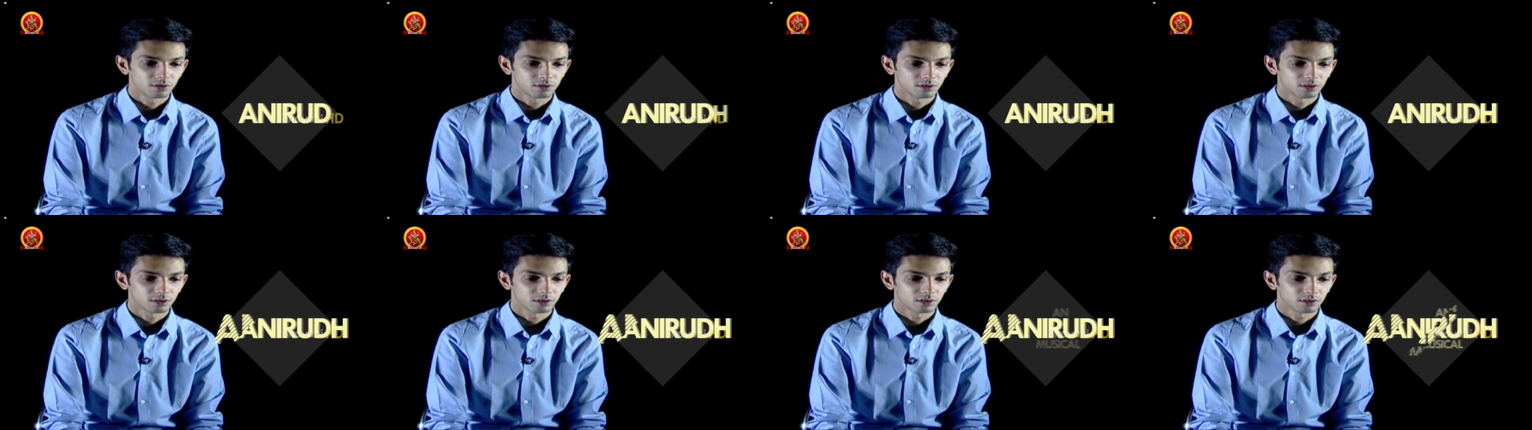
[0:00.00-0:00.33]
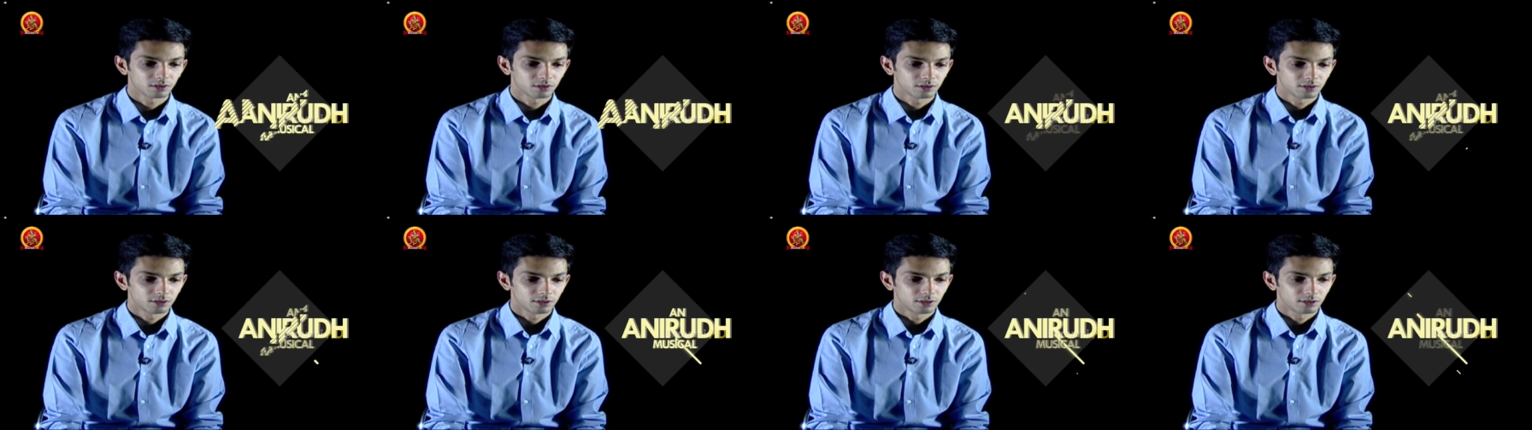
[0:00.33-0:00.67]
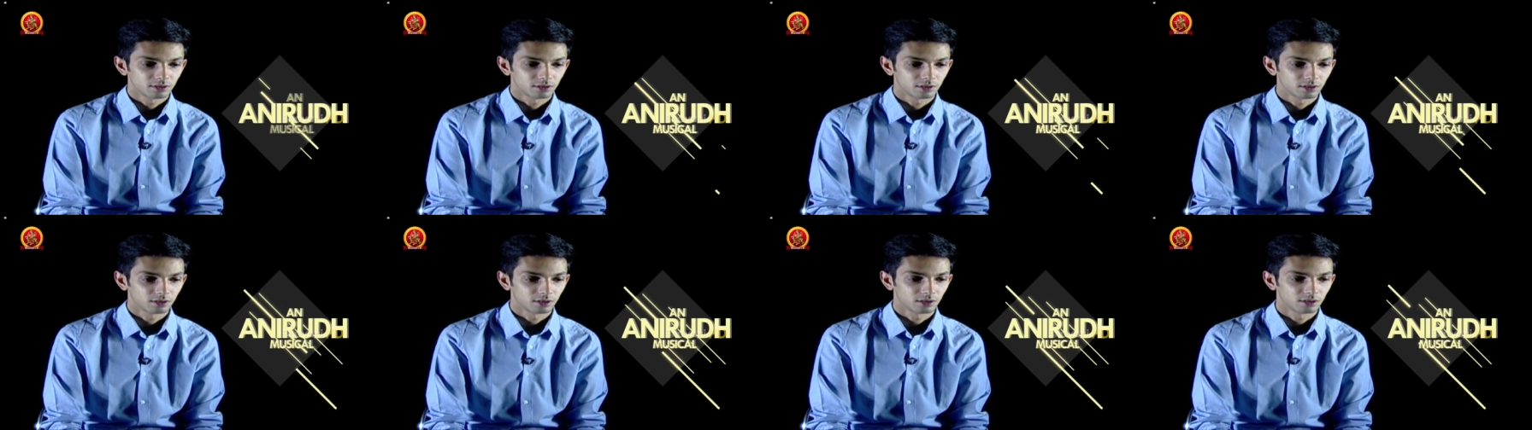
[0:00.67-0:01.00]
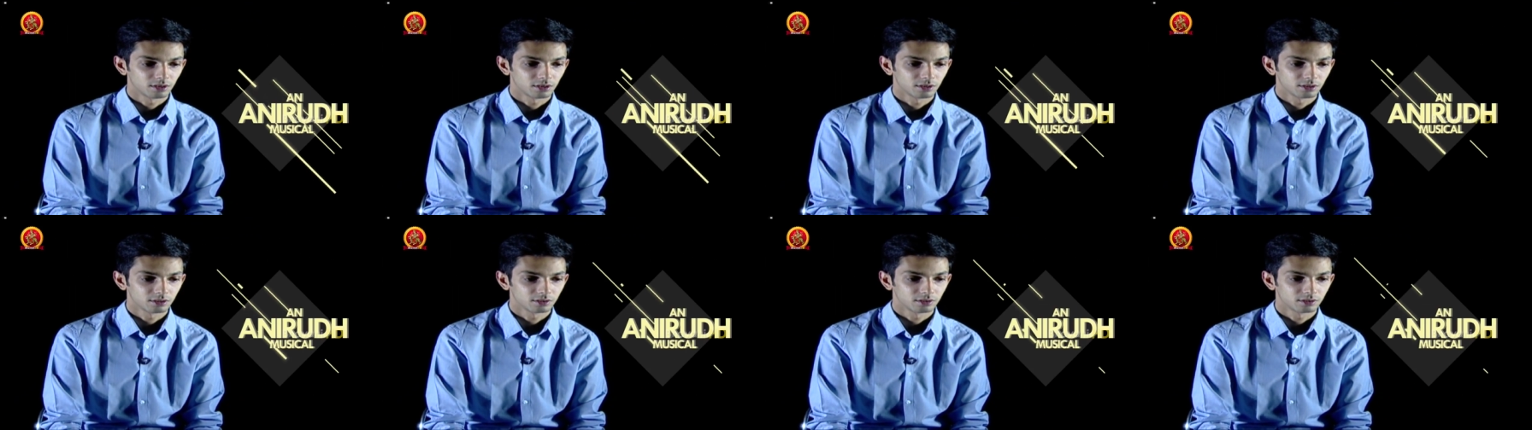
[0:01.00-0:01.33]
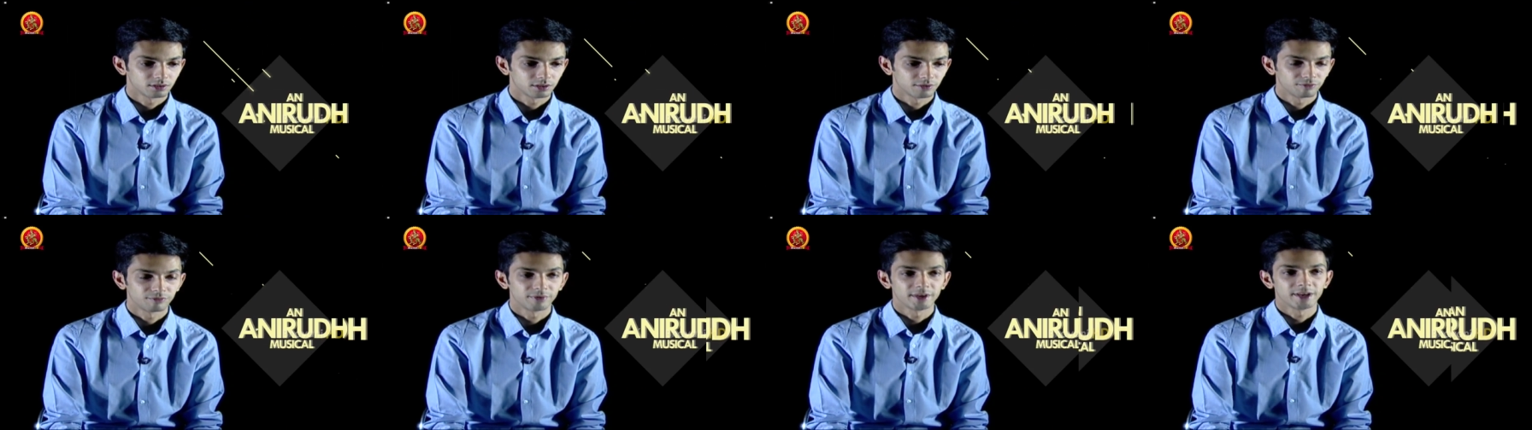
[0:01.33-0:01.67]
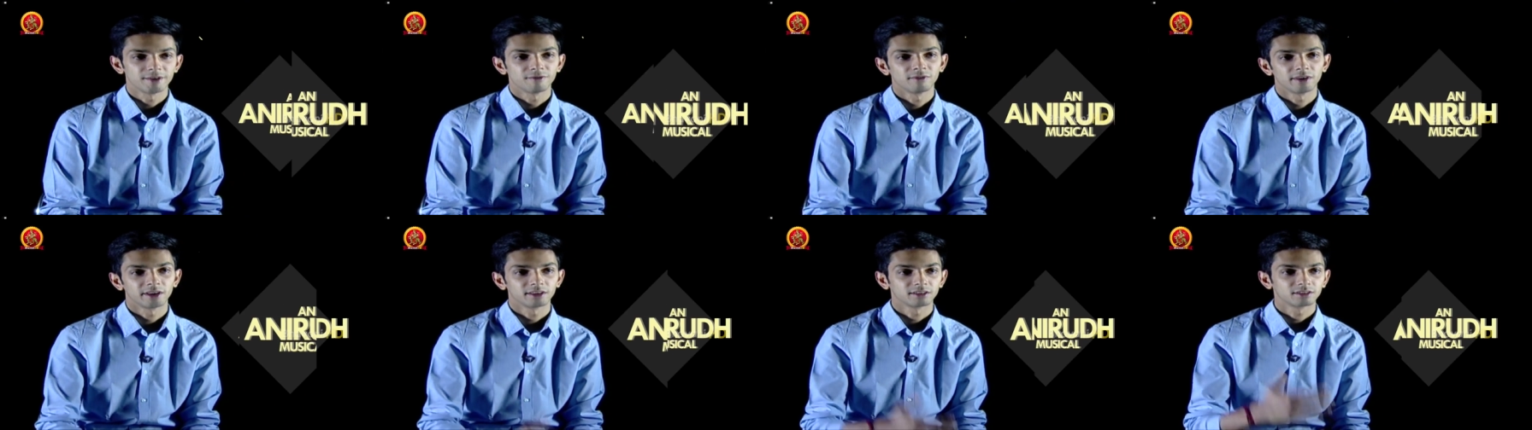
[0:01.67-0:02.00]
the
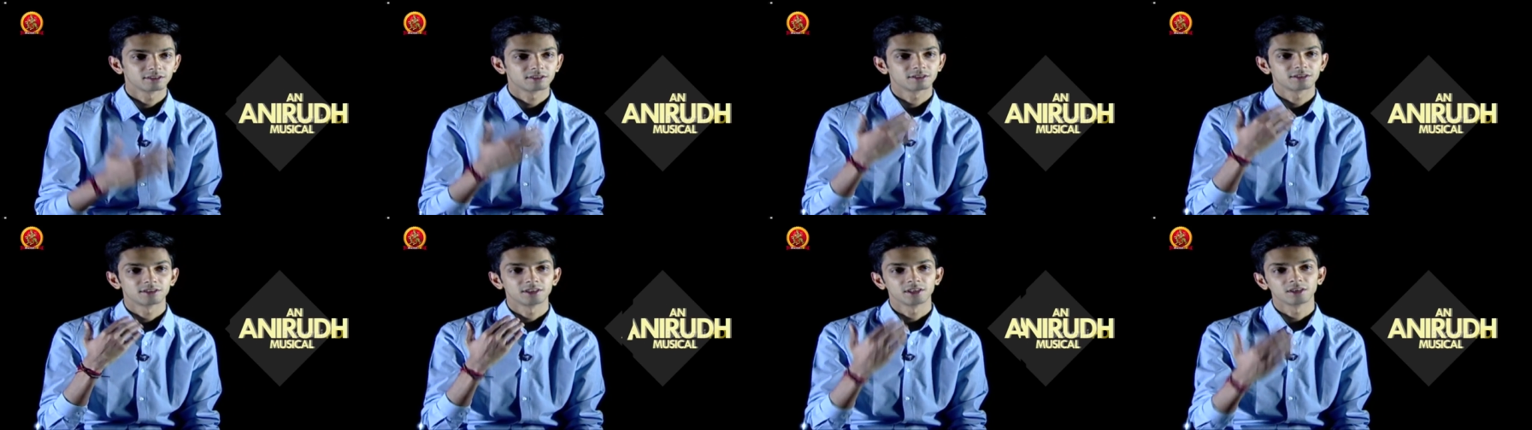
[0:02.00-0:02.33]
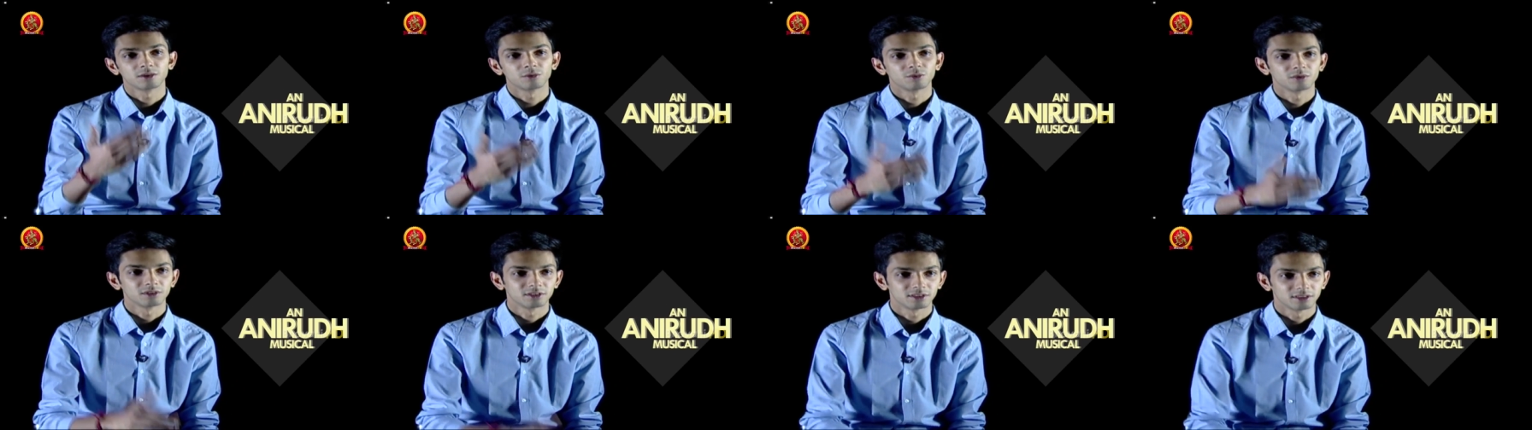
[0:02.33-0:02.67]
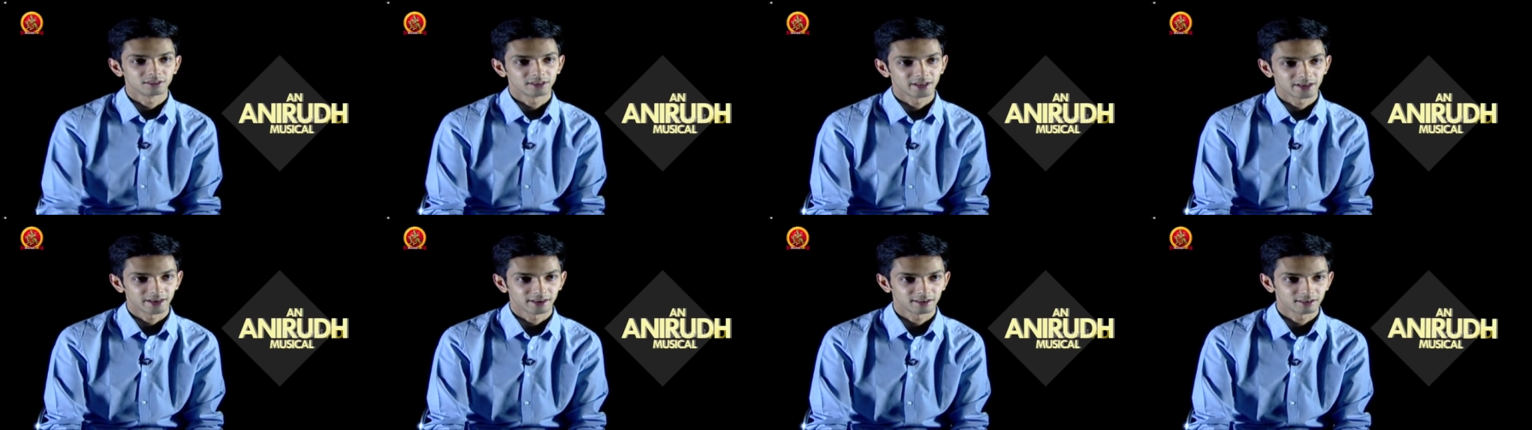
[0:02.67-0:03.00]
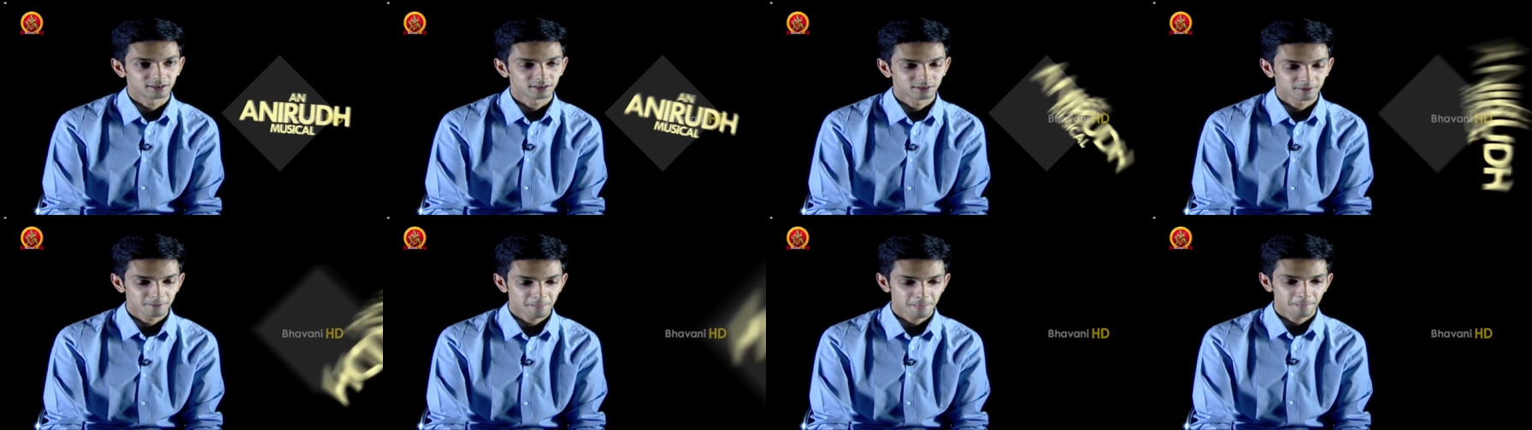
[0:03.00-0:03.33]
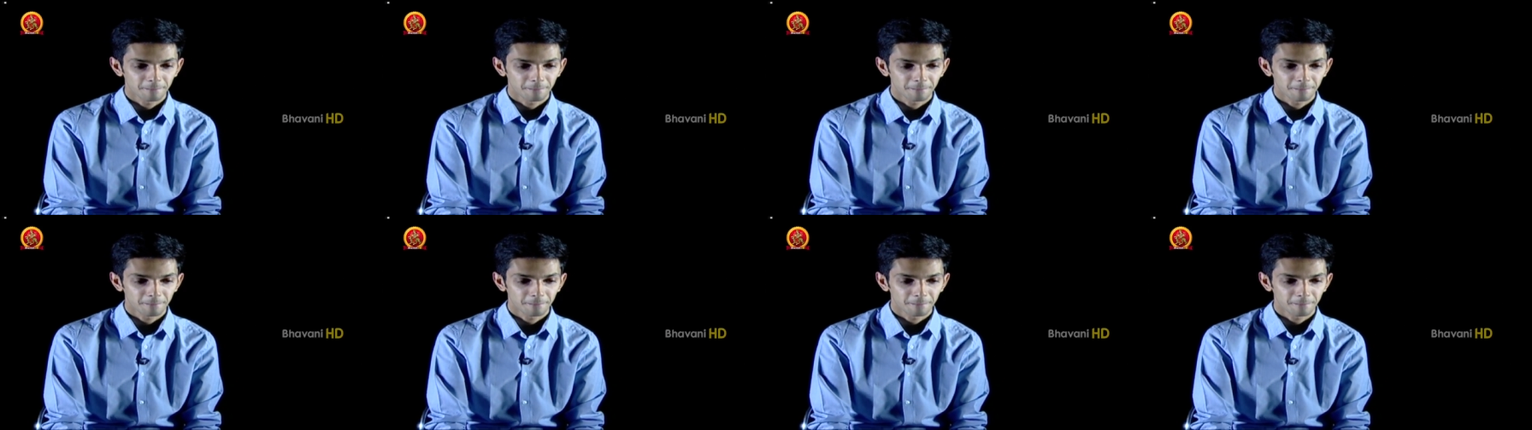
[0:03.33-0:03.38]
wavelength sync with the director.